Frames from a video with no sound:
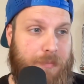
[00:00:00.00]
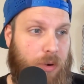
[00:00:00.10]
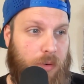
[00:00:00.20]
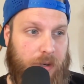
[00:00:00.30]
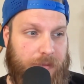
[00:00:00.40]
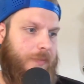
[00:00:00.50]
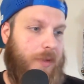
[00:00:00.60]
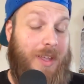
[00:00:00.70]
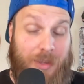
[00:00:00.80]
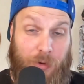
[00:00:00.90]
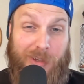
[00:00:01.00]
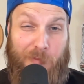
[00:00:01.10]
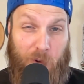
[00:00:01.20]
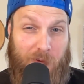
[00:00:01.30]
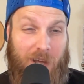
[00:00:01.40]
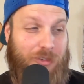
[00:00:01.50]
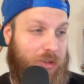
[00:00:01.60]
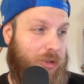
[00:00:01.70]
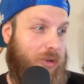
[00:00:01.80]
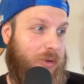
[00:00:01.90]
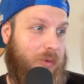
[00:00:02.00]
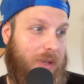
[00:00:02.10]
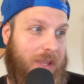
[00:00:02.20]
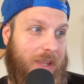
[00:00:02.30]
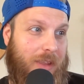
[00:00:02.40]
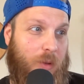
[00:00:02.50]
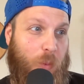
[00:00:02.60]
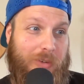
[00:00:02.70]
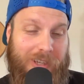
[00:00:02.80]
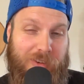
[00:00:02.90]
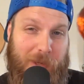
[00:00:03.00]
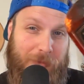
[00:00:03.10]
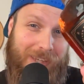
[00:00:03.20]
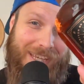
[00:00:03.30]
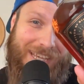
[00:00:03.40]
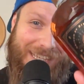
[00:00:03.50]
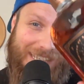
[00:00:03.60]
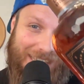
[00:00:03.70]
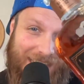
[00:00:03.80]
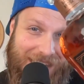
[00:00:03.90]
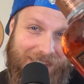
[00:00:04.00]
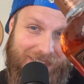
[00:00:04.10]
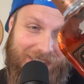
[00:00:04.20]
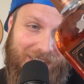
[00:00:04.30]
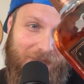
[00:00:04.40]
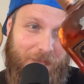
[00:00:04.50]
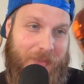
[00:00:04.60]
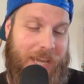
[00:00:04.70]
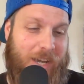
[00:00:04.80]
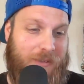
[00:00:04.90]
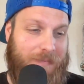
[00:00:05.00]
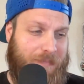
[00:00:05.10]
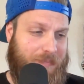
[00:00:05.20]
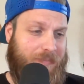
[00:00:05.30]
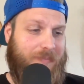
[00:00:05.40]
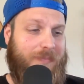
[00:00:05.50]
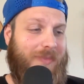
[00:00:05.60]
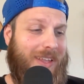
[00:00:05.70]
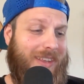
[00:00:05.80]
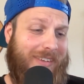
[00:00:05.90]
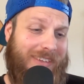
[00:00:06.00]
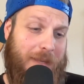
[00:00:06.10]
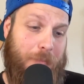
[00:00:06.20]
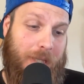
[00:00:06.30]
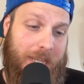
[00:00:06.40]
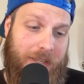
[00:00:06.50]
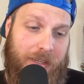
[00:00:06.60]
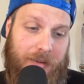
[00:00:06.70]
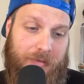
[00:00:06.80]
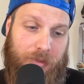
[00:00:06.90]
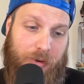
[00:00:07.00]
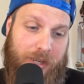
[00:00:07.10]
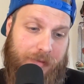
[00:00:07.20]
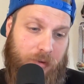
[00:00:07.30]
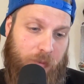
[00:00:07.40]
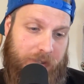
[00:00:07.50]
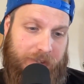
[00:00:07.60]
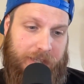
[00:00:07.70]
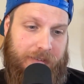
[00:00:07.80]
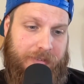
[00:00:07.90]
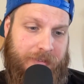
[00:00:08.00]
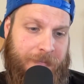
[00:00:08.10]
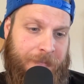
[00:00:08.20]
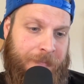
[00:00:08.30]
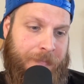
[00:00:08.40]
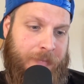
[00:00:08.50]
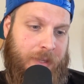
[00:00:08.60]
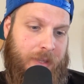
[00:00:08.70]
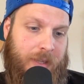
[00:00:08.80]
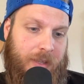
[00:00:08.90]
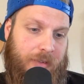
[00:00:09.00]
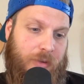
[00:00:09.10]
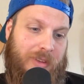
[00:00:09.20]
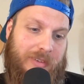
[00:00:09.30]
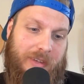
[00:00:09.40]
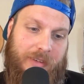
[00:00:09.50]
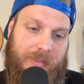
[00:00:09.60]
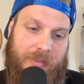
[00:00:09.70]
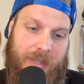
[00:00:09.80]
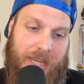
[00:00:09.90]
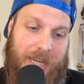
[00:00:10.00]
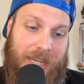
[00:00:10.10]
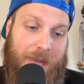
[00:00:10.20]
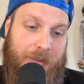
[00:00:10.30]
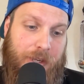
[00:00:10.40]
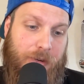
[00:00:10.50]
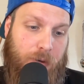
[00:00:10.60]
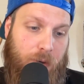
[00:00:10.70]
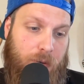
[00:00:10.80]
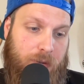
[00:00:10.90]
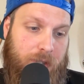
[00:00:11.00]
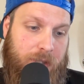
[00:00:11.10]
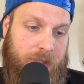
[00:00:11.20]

pour. So let's move on to Whiskey Jypsi Legacy. Now, this is a blend of 3 different whiskeys. So this is an 11-year-old